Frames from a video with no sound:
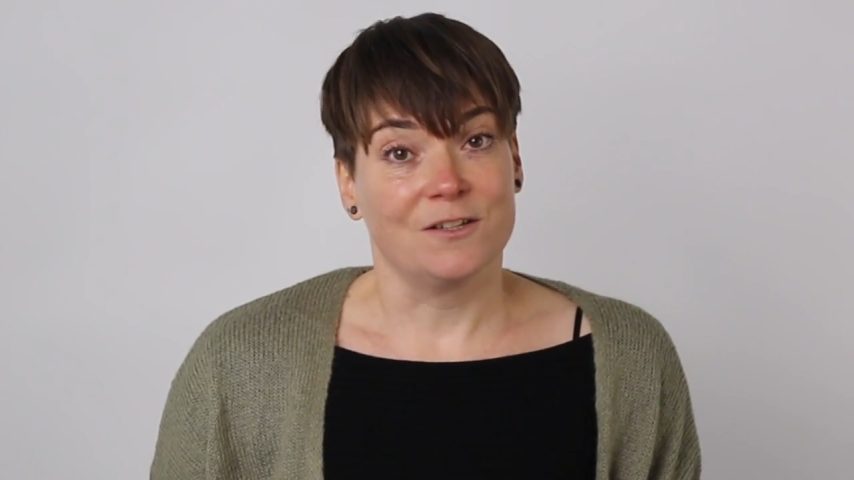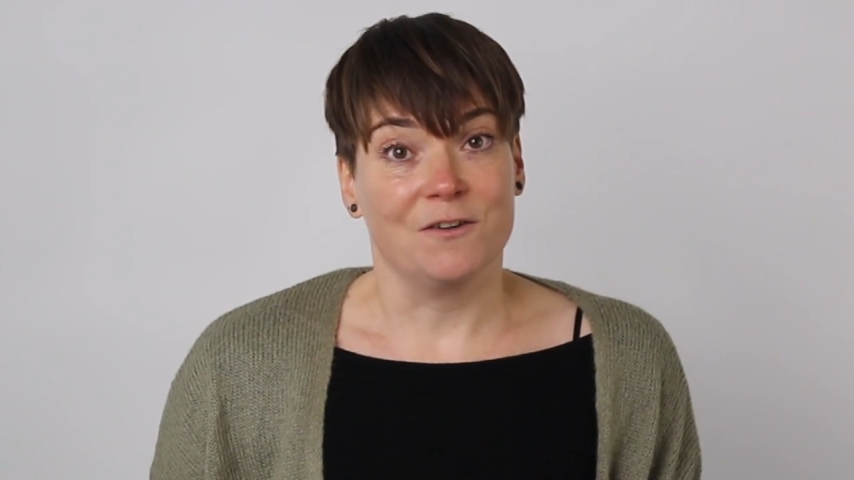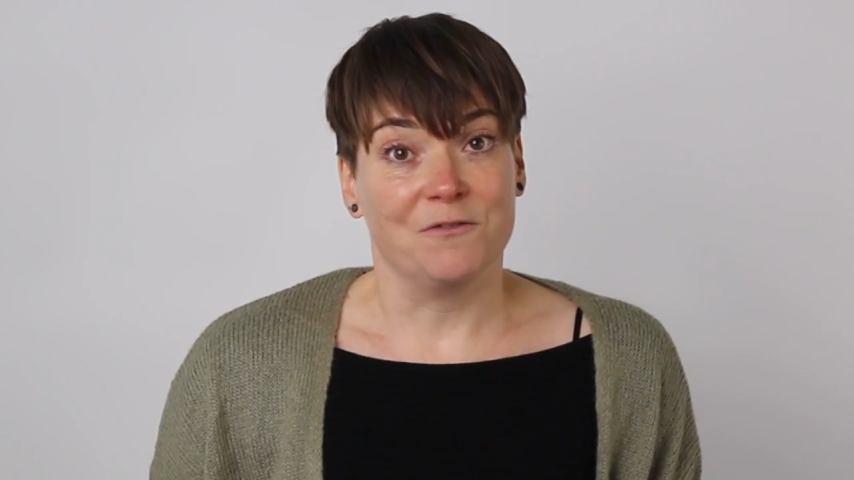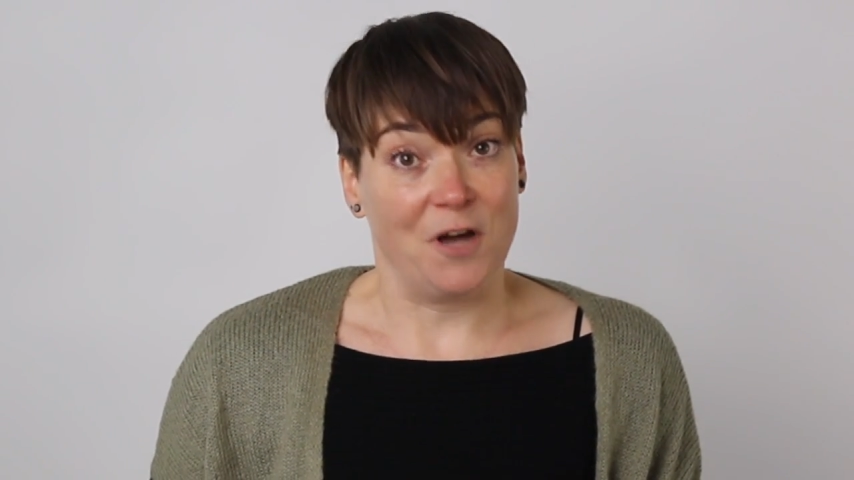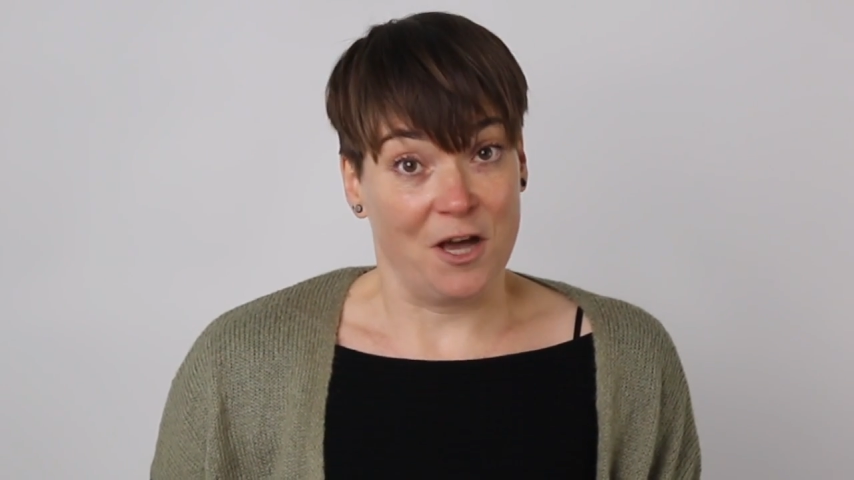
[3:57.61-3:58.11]

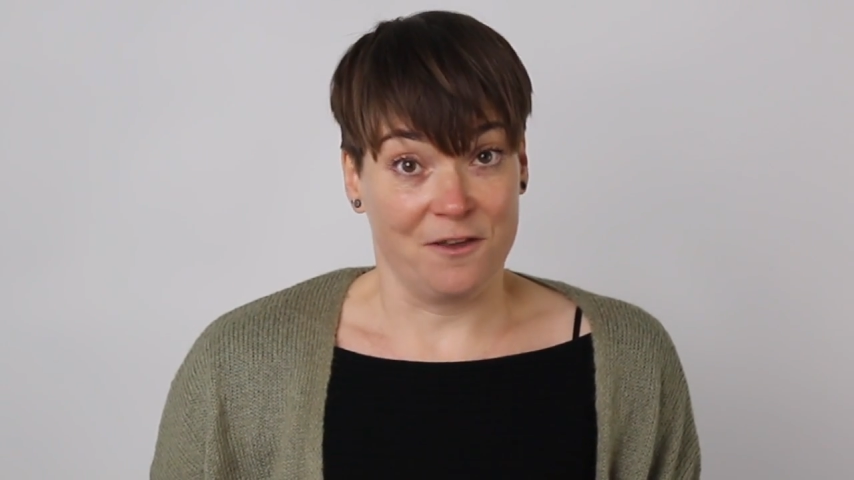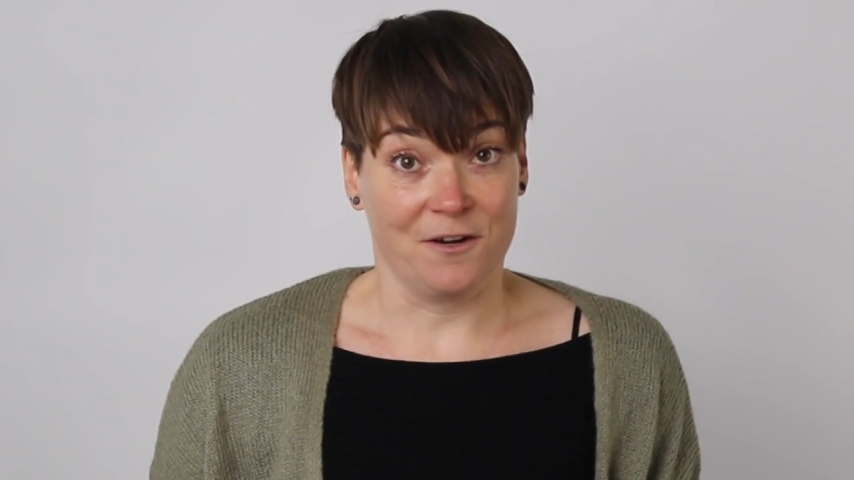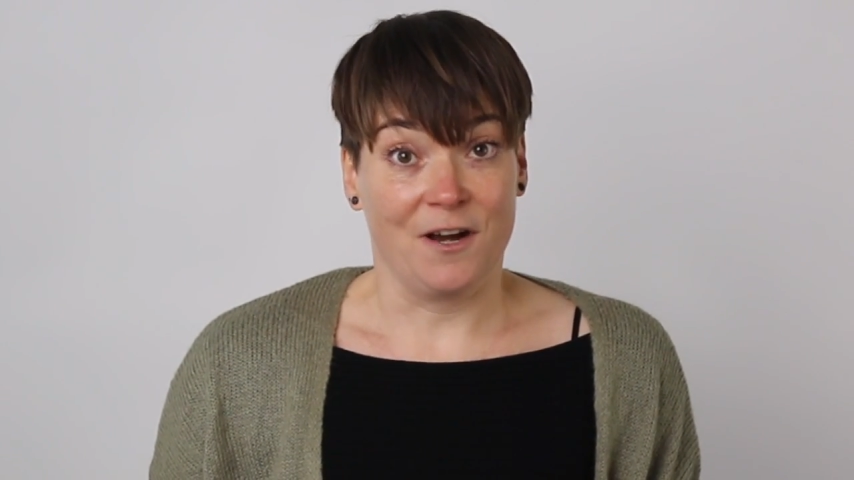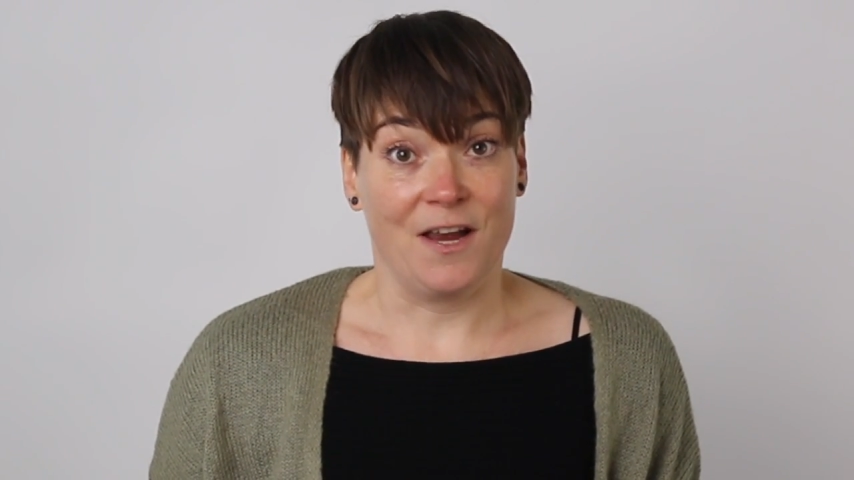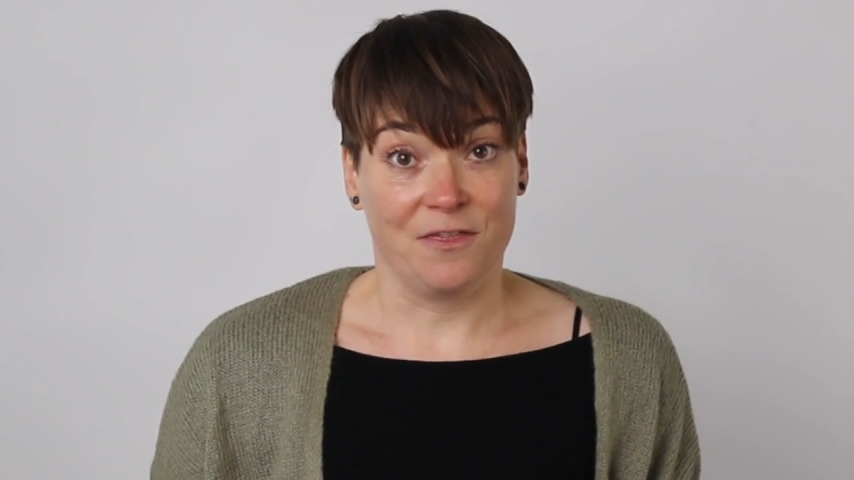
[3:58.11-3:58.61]
of
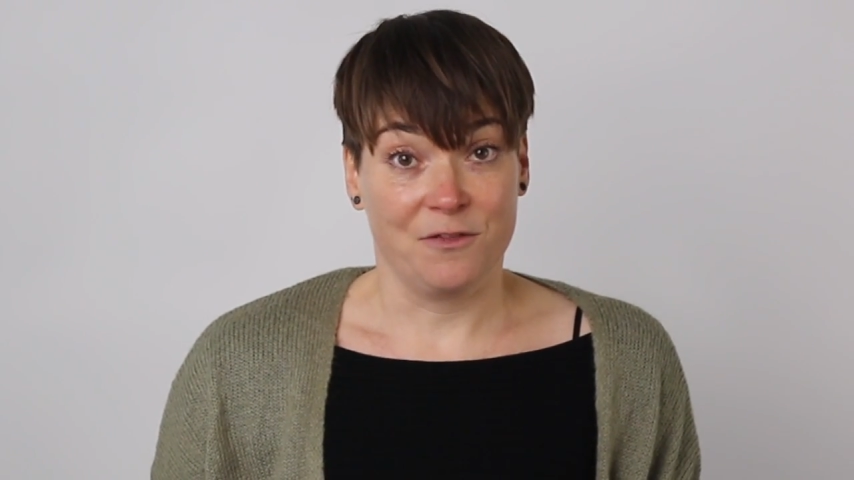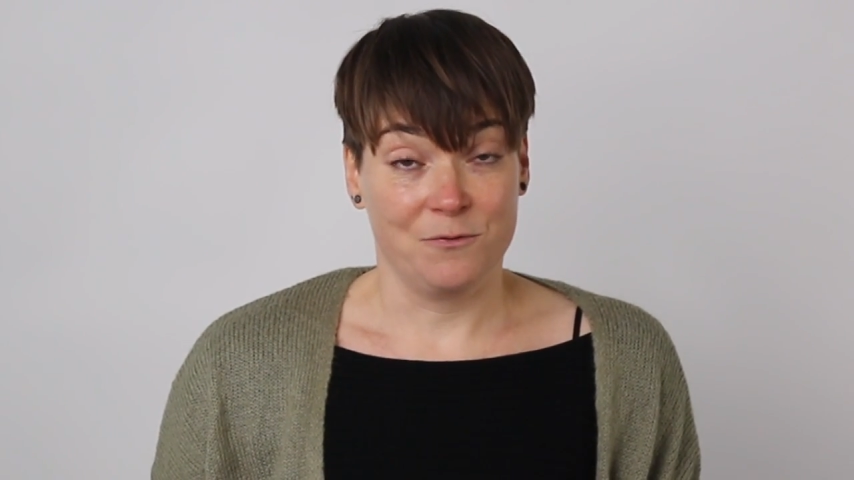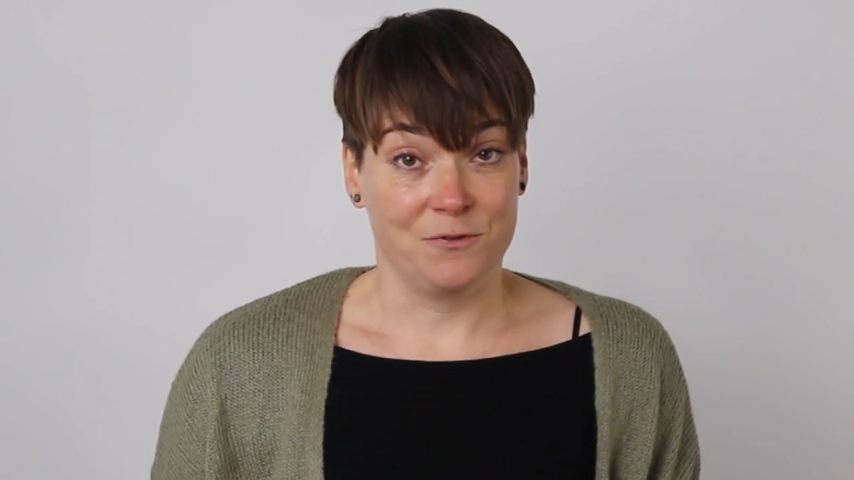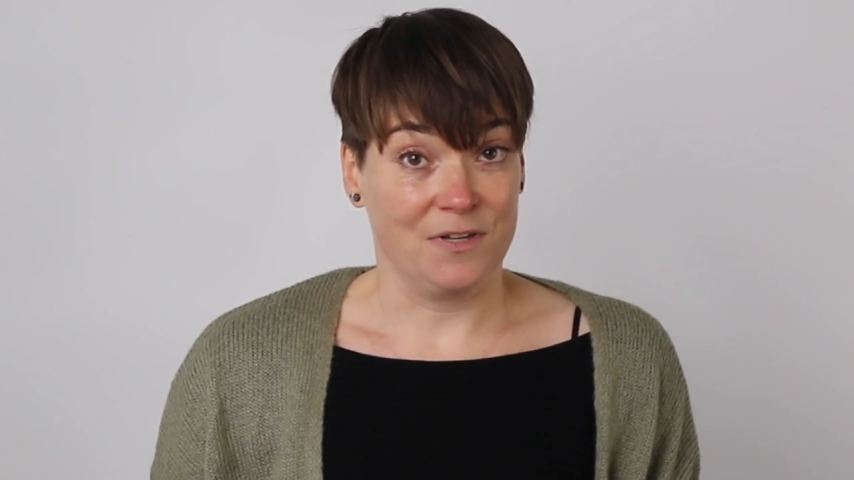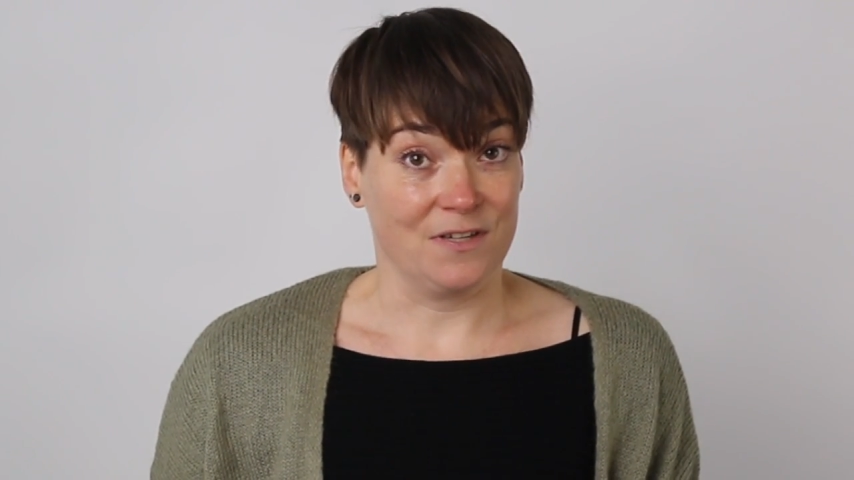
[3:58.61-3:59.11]
other
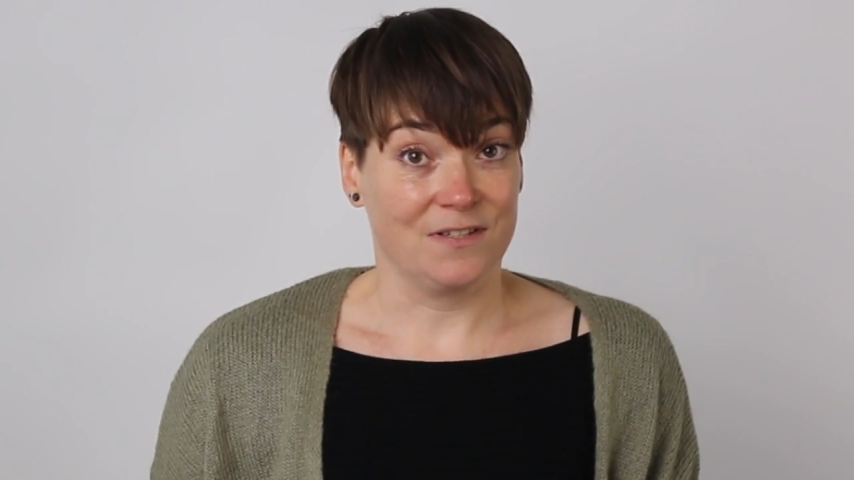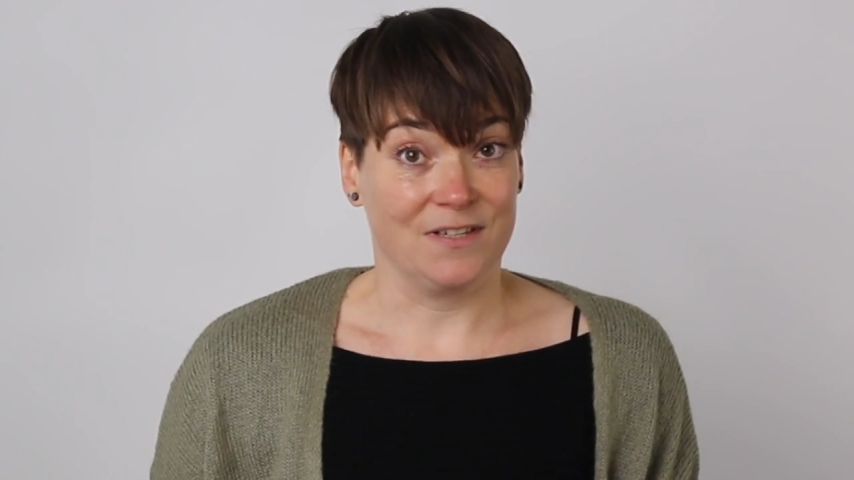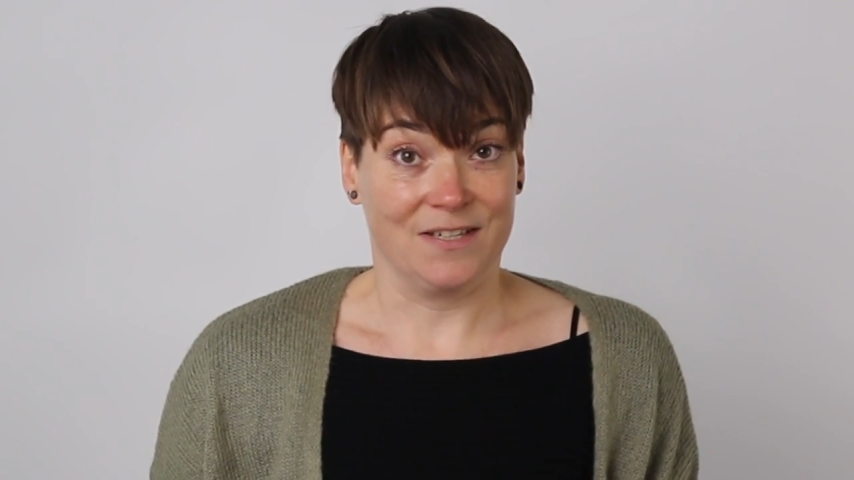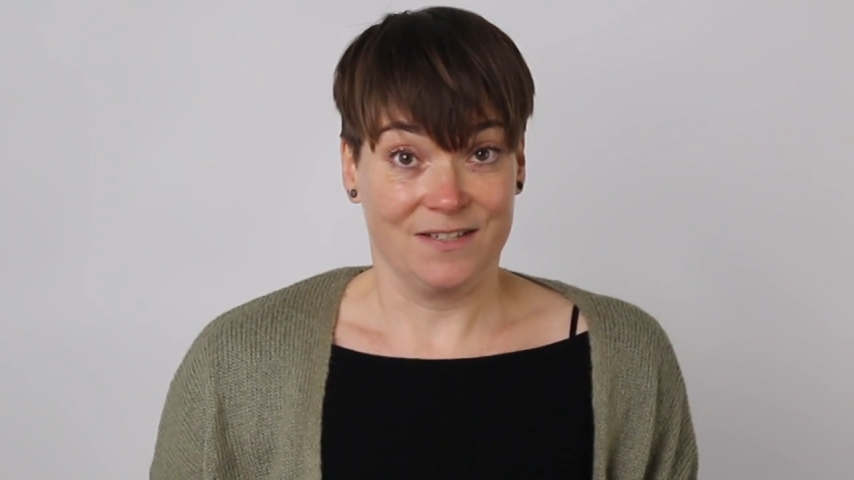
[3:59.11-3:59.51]
enthusiastic